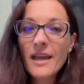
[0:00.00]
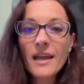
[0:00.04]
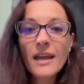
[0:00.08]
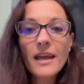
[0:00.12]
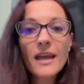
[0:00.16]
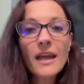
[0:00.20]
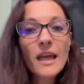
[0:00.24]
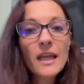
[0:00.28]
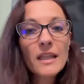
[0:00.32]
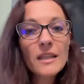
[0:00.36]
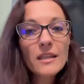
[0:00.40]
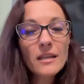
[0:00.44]

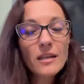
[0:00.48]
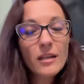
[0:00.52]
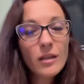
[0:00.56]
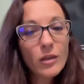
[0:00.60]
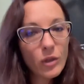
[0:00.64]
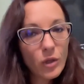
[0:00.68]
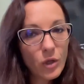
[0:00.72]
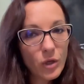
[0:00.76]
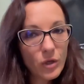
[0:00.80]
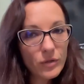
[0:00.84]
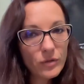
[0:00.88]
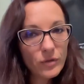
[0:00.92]
and a
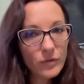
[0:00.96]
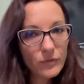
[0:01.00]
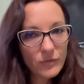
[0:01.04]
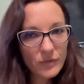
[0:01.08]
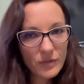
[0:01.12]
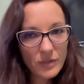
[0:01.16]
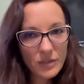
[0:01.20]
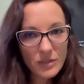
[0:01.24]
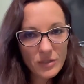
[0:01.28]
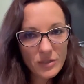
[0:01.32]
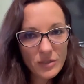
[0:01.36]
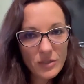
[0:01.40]
lot of
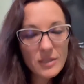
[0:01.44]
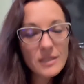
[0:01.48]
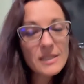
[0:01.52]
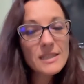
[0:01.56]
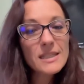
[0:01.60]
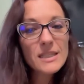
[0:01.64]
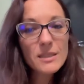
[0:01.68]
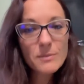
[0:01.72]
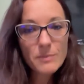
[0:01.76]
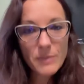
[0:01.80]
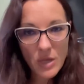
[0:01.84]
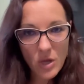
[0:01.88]
teachers,
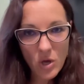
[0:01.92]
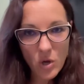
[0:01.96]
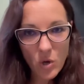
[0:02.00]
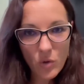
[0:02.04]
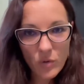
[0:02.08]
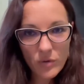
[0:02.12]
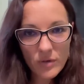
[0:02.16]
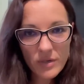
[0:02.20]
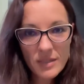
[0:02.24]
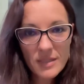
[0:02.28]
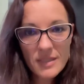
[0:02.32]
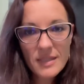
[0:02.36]
let's be
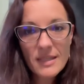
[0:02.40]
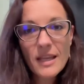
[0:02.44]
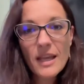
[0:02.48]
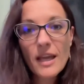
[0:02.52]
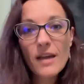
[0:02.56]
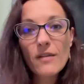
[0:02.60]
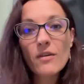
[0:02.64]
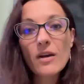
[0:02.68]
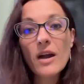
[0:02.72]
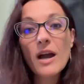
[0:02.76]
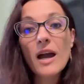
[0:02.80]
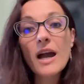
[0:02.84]
honest,
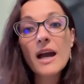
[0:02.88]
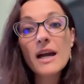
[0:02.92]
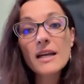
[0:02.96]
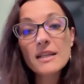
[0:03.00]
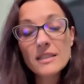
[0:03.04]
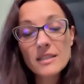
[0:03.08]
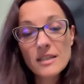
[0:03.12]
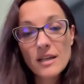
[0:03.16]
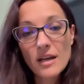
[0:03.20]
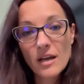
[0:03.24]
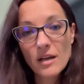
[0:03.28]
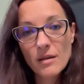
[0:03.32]
have a hard
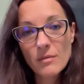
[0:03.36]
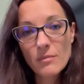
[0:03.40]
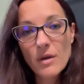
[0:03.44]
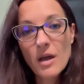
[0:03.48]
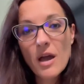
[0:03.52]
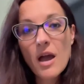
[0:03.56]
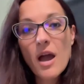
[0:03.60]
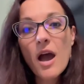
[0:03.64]
time